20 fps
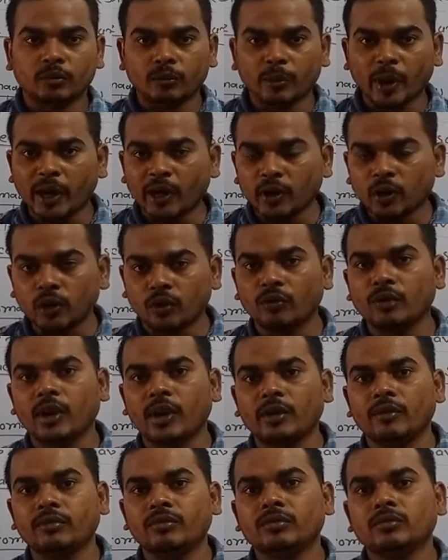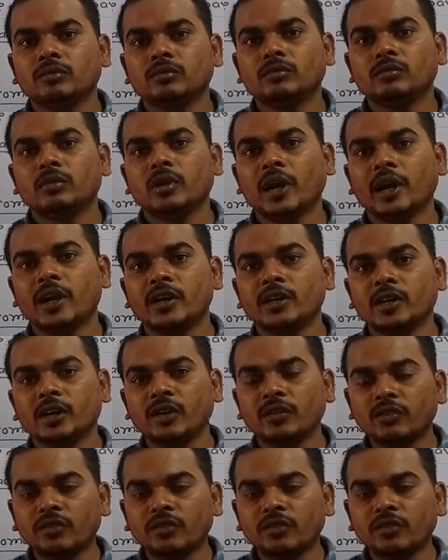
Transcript: microwave light,